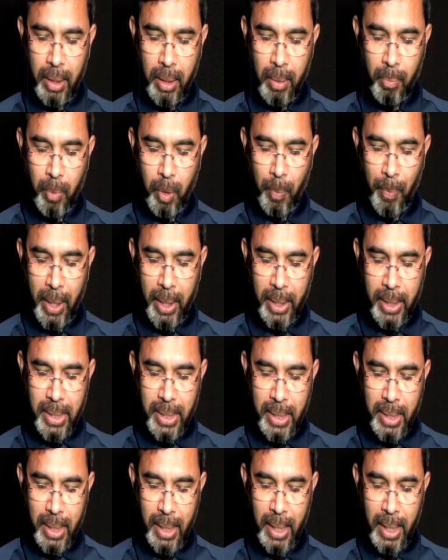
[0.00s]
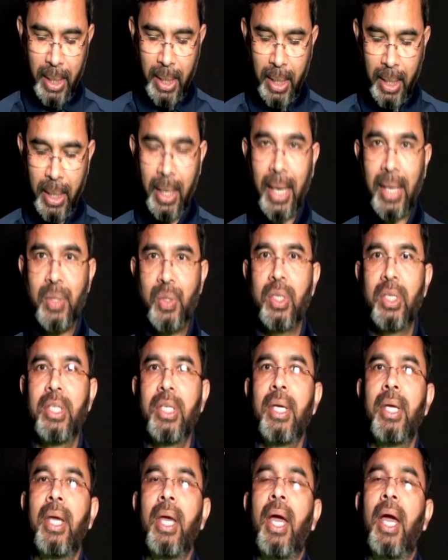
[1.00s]
properties
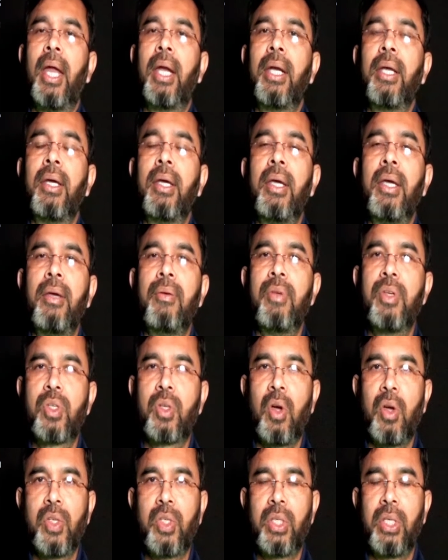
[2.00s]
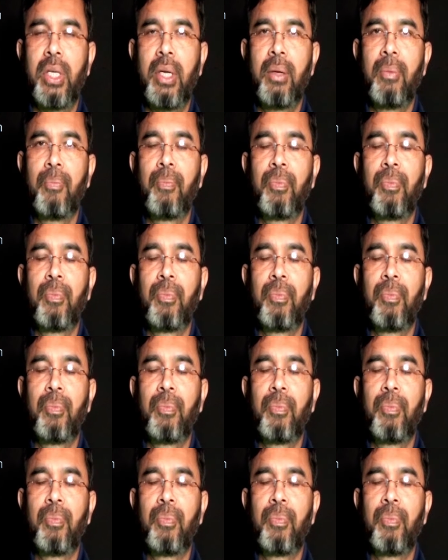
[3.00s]
density and viscosity.